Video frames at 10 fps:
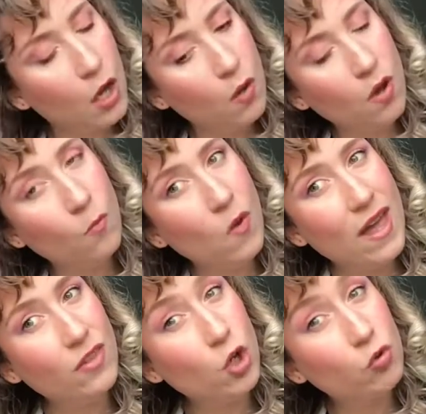and where
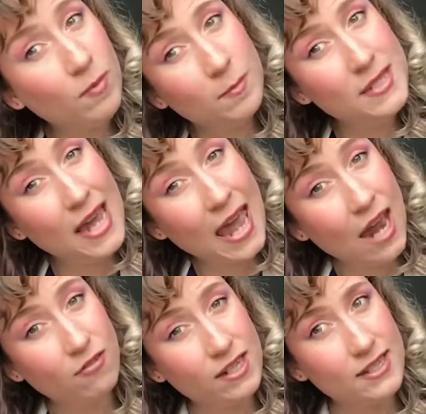the crimped
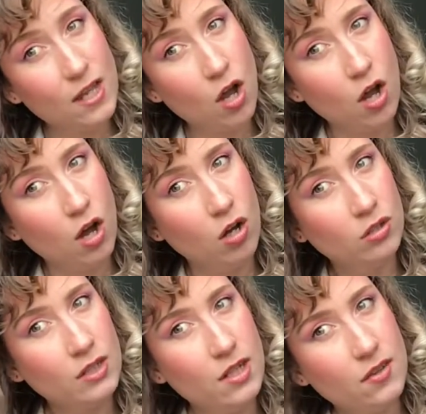areas are,
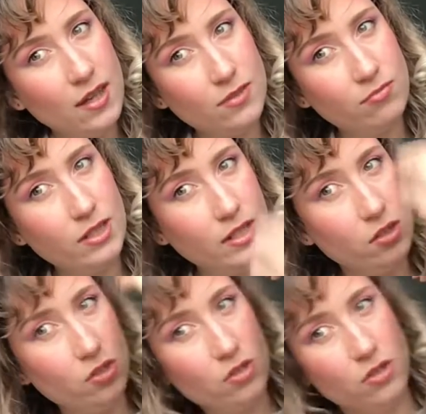that's really just gonna